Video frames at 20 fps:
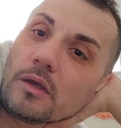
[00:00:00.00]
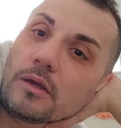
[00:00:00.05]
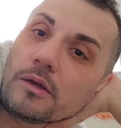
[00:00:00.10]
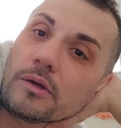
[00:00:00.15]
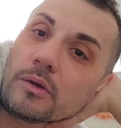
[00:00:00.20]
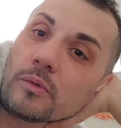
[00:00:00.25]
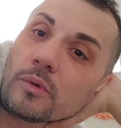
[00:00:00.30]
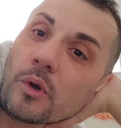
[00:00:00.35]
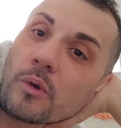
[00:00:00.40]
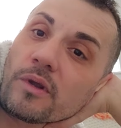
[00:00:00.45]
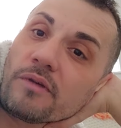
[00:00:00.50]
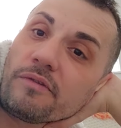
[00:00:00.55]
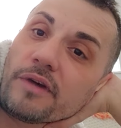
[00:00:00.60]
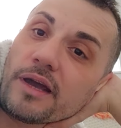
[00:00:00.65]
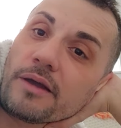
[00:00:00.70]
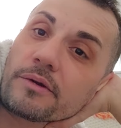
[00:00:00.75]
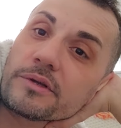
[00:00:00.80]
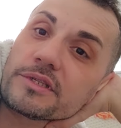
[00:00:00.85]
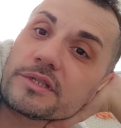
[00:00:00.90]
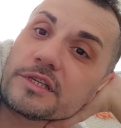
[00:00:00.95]

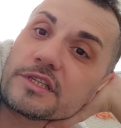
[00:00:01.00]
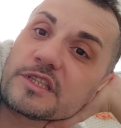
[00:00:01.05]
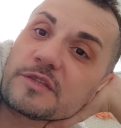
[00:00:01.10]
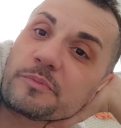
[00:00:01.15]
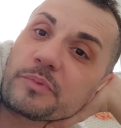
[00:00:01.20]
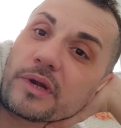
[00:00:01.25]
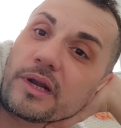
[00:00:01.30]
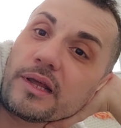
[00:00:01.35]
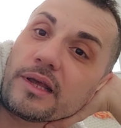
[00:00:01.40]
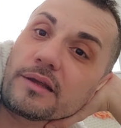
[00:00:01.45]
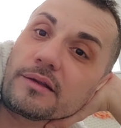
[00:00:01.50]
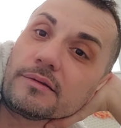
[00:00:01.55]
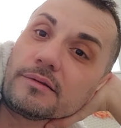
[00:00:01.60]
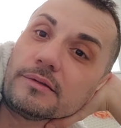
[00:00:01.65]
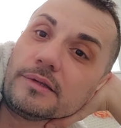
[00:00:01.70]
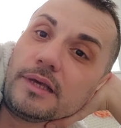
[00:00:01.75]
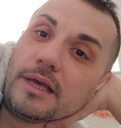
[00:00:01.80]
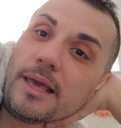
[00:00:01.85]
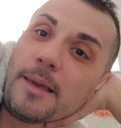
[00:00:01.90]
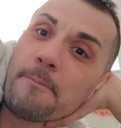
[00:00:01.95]
coronavirus is spreading.
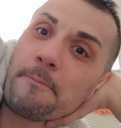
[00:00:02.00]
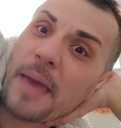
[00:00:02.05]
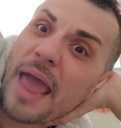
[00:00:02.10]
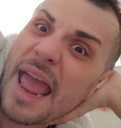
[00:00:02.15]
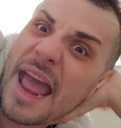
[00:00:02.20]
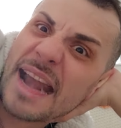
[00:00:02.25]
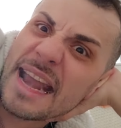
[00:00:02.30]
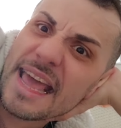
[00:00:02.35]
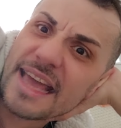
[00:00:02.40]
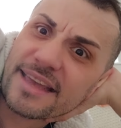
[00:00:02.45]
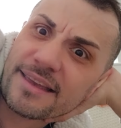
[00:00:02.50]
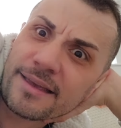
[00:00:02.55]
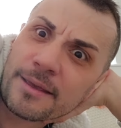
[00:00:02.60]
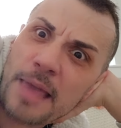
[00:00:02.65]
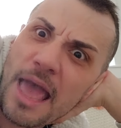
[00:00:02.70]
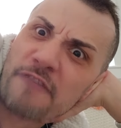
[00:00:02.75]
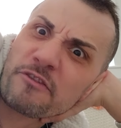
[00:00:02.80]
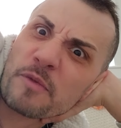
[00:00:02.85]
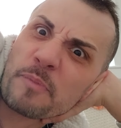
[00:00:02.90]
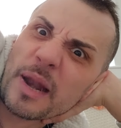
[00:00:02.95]
Panic!
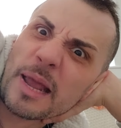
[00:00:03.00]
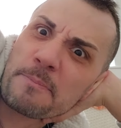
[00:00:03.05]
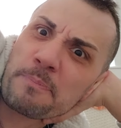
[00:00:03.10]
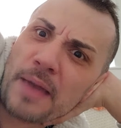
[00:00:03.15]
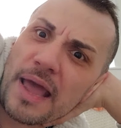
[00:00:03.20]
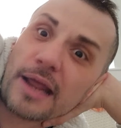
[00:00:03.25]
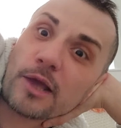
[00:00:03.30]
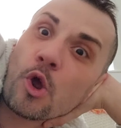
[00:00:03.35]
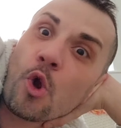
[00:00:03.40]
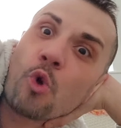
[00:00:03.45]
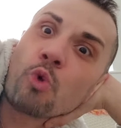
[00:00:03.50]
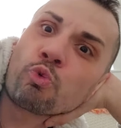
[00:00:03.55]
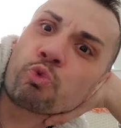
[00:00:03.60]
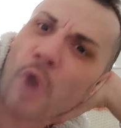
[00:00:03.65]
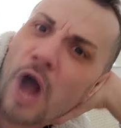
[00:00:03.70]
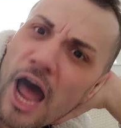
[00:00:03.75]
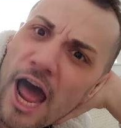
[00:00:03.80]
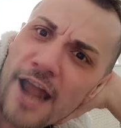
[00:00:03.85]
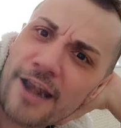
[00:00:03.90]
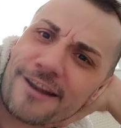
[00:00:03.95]
Everybody panic!
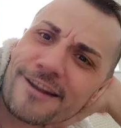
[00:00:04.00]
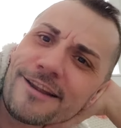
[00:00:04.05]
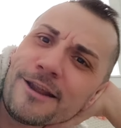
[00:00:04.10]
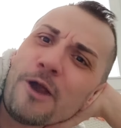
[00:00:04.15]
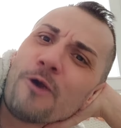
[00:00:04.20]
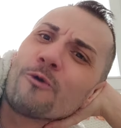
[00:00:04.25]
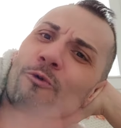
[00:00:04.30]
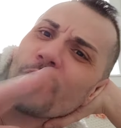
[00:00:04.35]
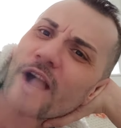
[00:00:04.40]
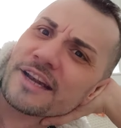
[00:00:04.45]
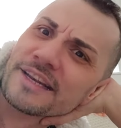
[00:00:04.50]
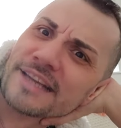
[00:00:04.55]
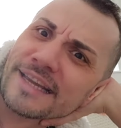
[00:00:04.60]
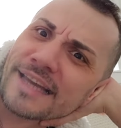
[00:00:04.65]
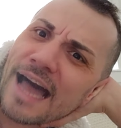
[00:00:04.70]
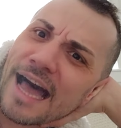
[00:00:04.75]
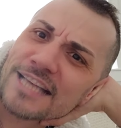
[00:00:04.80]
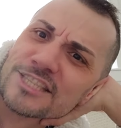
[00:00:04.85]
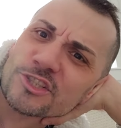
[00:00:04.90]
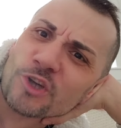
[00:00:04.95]
Run! Run to
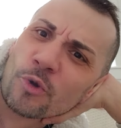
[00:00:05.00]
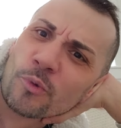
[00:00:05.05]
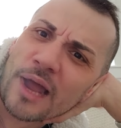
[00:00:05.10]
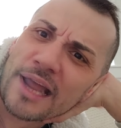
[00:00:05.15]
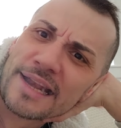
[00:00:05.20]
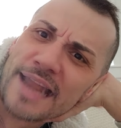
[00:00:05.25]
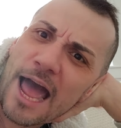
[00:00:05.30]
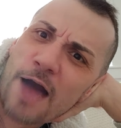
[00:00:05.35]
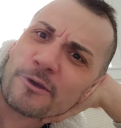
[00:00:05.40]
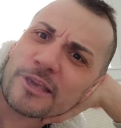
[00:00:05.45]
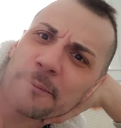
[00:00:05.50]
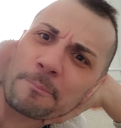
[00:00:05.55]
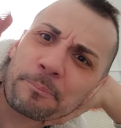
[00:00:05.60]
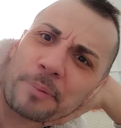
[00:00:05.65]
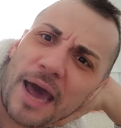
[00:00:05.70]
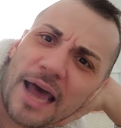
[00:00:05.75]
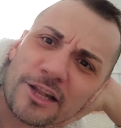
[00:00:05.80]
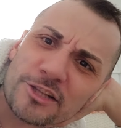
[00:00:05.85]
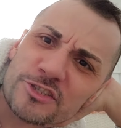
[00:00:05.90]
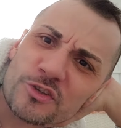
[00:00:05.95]
Costco right now. Get
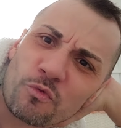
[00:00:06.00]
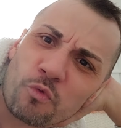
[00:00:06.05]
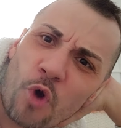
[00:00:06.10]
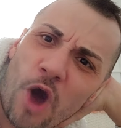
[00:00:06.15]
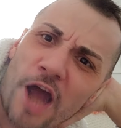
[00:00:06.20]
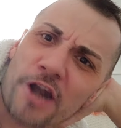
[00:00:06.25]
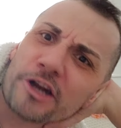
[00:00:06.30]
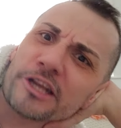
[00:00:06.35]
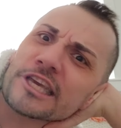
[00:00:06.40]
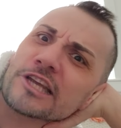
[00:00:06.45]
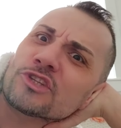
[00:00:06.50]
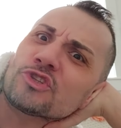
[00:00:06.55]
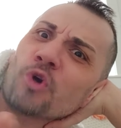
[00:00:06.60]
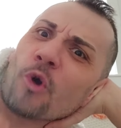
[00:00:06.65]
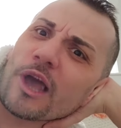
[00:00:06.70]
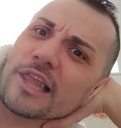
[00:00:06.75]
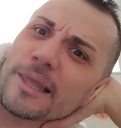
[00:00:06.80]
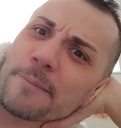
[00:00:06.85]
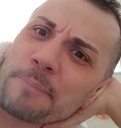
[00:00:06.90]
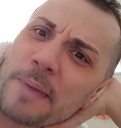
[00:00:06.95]
bottles of water. Get
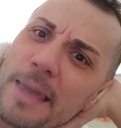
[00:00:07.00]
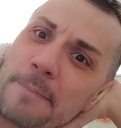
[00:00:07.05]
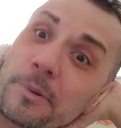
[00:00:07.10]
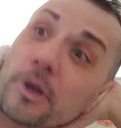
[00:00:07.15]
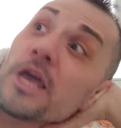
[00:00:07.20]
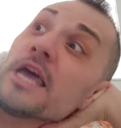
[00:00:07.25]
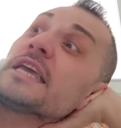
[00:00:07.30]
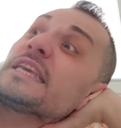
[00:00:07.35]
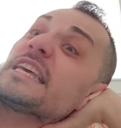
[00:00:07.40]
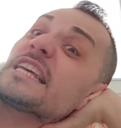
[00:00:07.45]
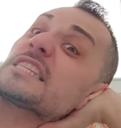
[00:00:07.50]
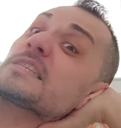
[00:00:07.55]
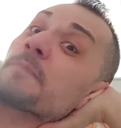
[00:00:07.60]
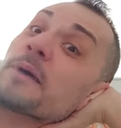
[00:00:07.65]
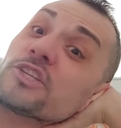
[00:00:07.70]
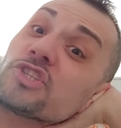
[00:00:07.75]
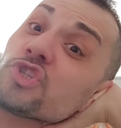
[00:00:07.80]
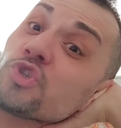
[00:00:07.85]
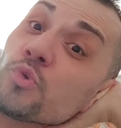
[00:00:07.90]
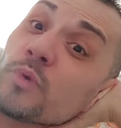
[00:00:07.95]
toilet paper. Get as
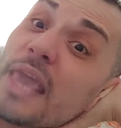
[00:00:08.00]
much as you